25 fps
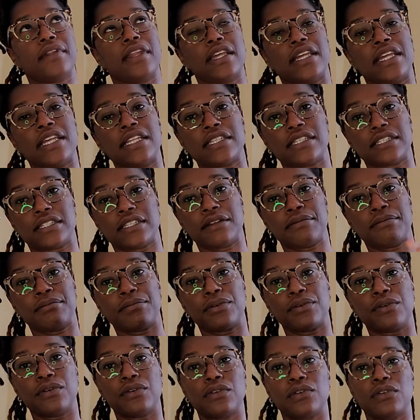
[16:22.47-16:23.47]

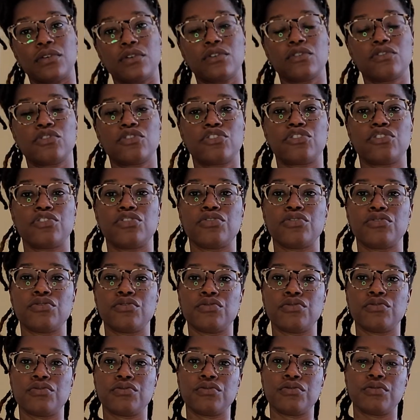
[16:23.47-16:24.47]
Istanbul
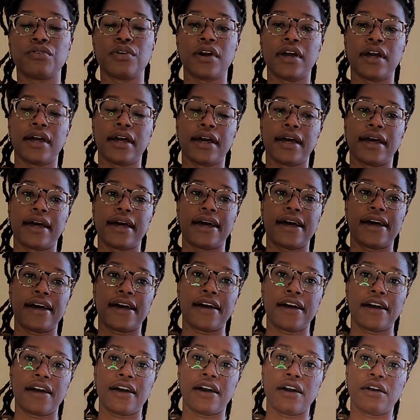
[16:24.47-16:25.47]
to
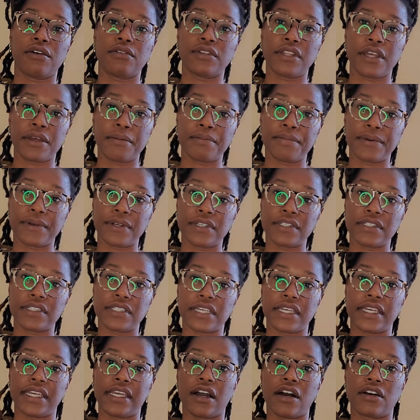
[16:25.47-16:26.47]
Olympus.
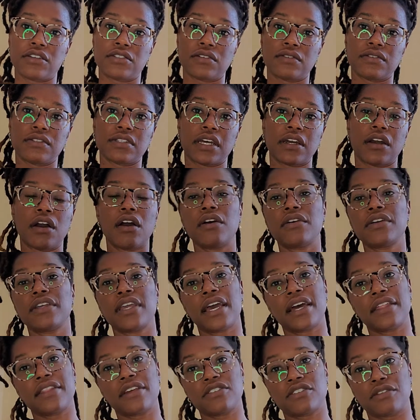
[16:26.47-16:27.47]
He also was like, oh
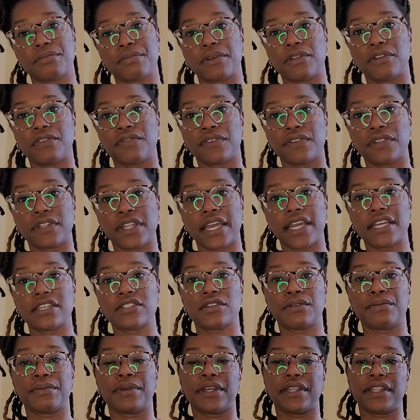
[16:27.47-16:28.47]
yeah, there's a beautiful lake,
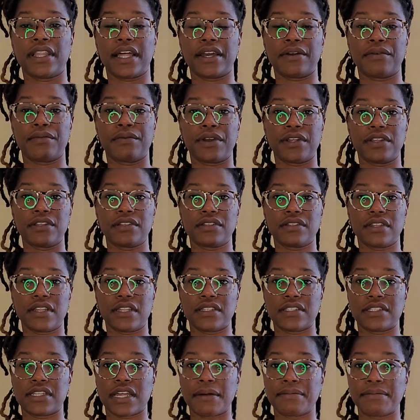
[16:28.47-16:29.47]
so we like went and
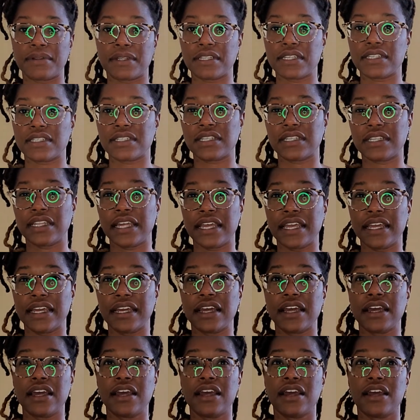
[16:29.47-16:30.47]
stopped at this lake
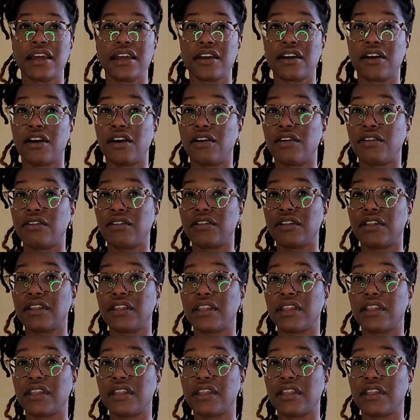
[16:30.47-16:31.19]
called